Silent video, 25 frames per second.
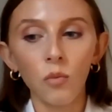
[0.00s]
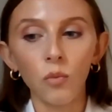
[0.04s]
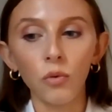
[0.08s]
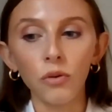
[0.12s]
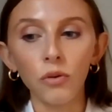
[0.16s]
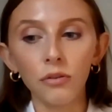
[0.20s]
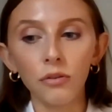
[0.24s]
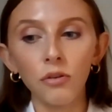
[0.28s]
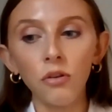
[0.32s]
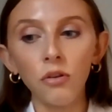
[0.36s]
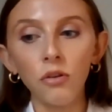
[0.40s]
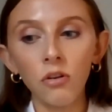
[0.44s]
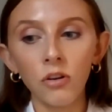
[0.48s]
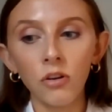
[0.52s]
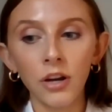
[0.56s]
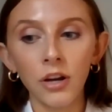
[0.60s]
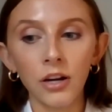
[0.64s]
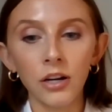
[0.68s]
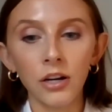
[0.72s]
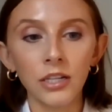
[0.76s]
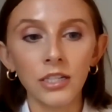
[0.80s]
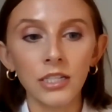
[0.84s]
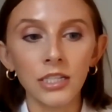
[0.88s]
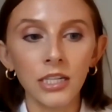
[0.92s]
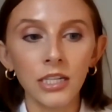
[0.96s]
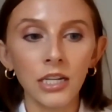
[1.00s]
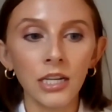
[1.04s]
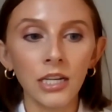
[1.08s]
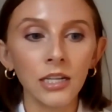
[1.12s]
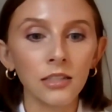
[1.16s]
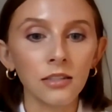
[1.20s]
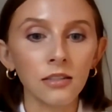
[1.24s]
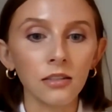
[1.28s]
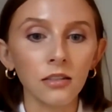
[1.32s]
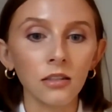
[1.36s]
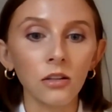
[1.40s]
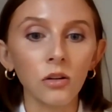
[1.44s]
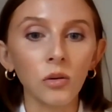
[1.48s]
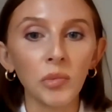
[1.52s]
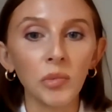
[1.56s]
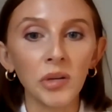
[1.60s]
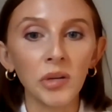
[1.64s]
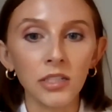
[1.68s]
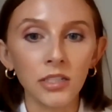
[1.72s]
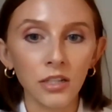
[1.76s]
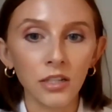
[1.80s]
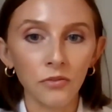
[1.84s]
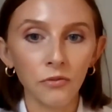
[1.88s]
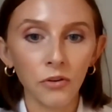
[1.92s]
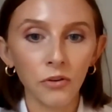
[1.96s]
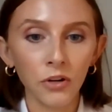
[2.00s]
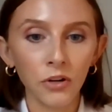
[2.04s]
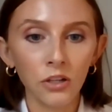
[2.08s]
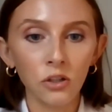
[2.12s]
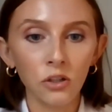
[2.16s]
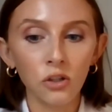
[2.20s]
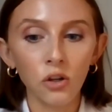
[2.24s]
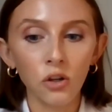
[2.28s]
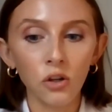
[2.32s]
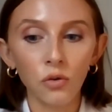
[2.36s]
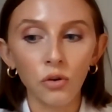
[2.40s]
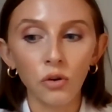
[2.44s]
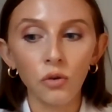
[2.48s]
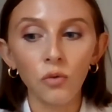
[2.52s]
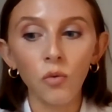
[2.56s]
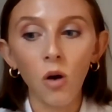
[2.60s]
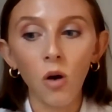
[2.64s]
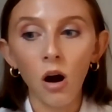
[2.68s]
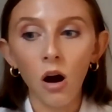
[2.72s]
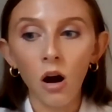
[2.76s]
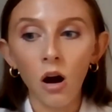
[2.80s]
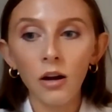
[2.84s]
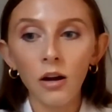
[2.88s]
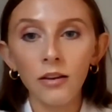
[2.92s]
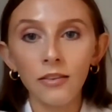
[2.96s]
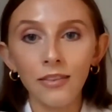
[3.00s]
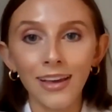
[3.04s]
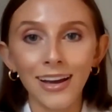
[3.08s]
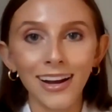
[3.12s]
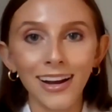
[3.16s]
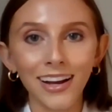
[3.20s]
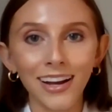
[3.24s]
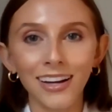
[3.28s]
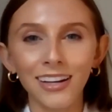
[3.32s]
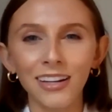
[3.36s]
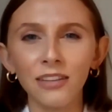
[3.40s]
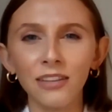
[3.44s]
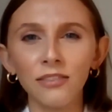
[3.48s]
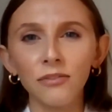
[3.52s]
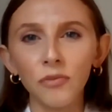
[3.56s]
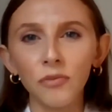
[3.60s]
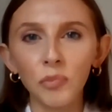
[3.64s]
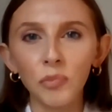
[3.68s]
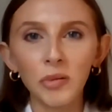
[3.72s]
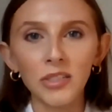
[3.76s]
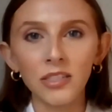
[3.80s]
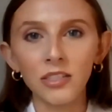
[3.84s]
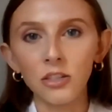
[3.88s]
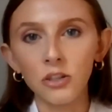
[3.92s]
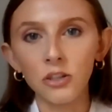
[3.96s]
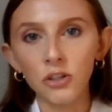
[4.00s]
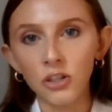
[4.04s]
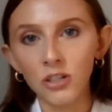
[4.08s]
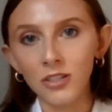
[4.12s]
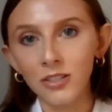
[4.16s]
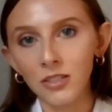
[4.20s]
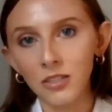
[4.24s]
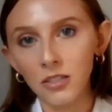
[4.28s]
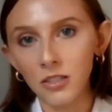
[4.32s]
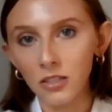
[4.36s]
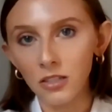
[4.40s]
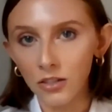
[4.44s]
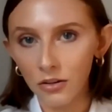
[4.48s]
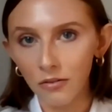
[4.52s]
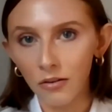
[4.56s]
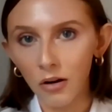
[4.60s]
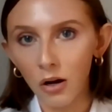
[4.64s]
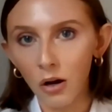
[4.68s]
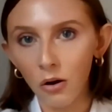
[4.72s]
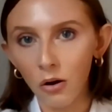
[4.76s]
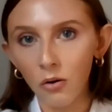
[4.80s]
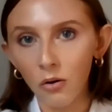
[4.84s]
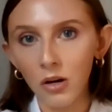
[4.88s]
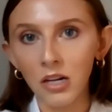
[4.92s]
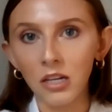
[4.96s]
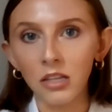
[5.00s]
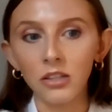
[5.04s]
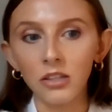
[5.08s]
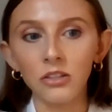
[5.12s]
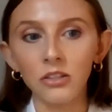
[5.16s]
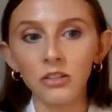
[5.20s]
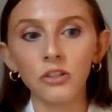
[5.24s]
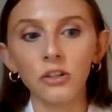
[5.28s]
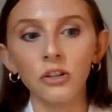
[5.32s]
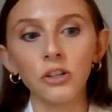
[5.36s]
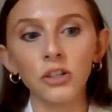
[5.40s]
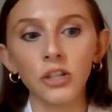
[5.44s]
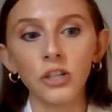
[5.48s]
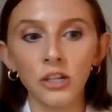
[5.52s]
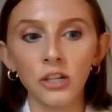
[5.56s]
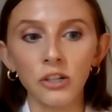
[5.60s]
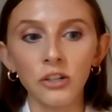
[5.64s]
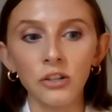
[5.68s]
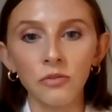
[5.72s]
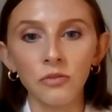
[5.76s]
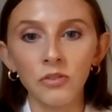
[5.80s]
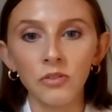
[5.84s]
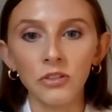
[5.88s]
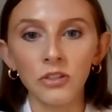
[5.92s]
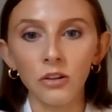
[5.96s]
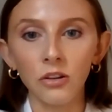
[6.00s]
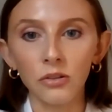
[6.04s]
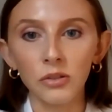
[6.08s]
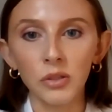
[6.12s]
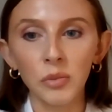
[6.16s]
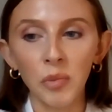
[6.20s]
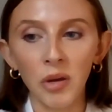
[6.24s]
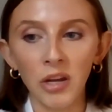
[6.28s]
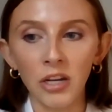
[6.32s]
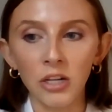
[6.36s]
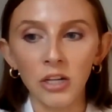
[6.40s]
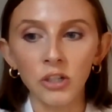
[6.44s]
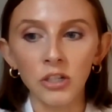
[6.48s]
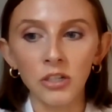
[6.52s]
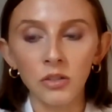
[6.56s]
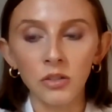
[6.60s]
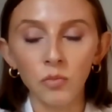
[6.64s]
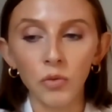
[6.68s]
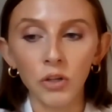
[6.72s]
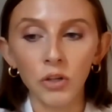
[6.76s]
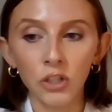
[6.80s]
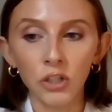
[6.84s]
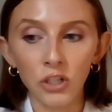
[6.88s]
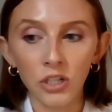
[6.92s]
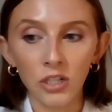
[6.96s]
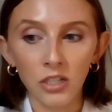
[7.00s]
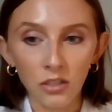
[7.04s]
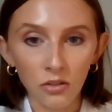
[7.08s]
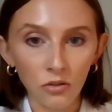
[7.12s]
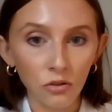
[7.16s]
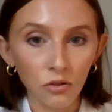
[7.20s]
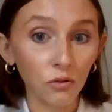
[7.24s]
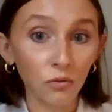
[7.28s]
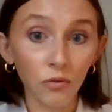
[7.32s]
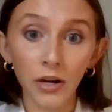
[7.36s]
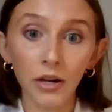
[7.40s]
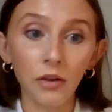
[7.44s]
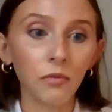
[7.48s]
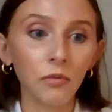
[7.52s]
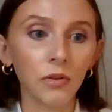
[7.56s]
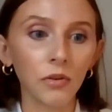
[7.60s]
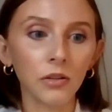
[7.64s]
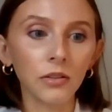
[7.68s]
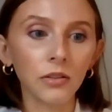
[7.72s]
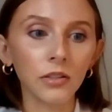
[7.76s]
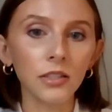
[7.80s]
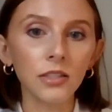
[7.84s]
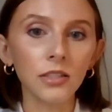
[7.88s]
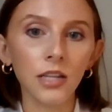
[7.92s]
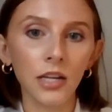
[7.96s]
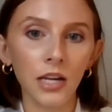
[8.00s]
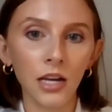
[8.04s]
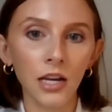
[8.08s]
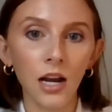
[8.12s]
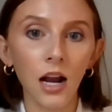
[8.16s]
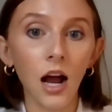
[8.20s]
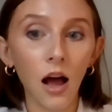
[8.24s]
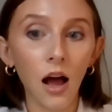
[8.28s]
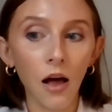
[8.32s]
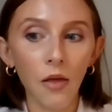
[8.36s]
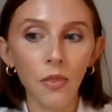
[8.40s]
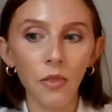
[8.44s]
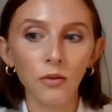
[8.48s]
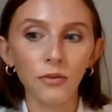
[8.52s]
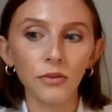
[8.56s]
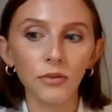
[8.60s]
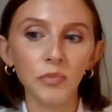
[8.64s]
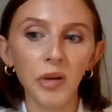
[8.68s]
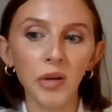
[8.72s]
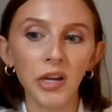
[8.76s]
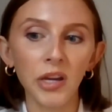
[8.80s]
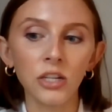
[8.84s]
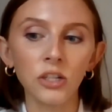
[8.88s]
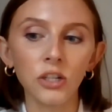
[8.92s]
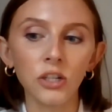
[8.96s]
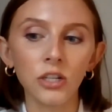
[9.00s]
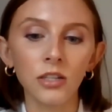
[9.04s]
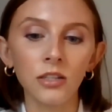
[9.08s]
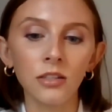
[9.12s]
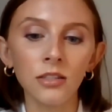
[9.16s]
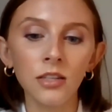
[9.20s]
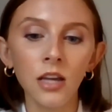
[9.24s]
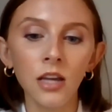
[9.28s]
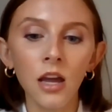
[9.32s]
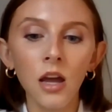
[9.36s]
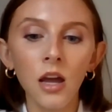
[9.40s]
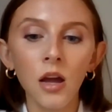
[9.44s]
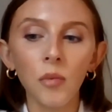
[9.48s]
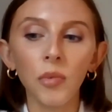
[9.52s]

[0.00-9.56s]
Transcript: With Google guarantee, it's a little bit different. So you are in that kind of position 0 in the search engine results pages, which is great real estate on those pages.